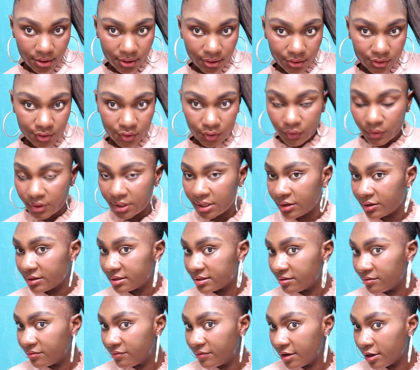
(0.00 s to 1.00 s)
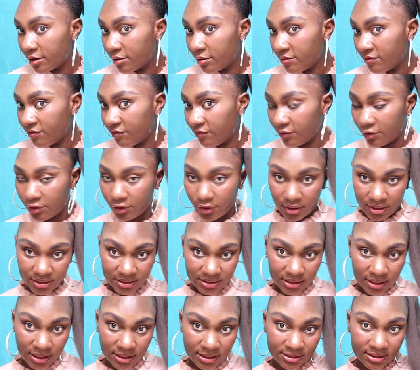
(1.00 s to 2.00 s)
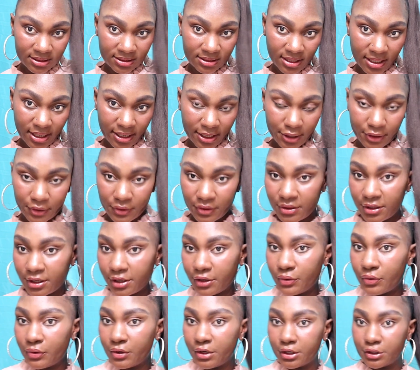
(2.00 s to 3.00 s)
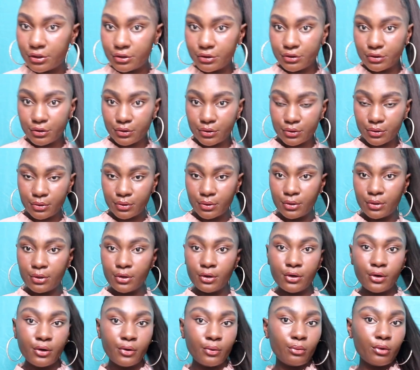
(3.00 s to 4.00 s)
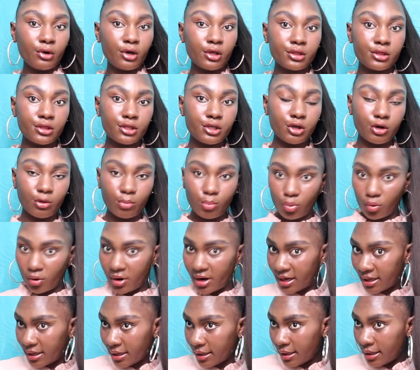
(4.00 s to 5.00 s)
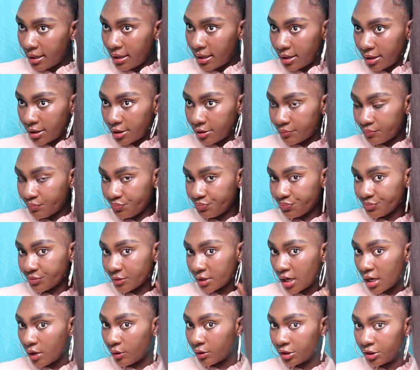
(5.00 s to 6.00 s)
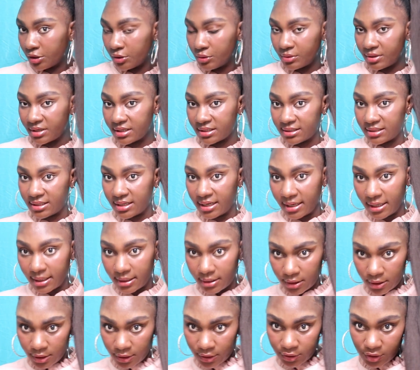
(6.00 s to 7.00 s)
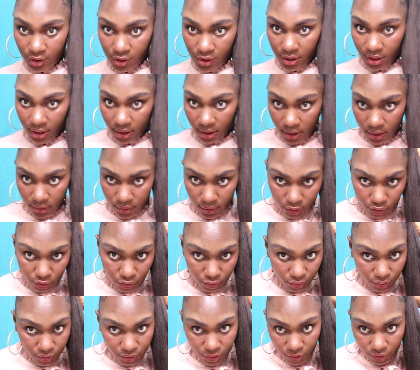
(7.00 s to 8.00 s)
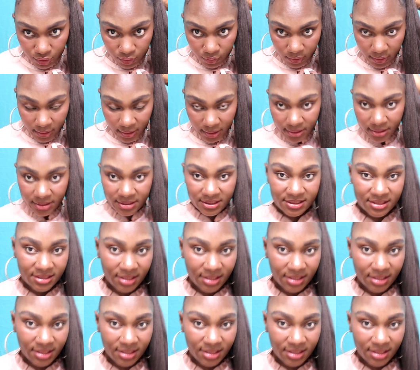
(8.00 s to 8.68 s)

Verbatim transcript: All right, y'all, so here's the very first style that you can do with your braiding hair. How cute is that? So you can either choose to do it on the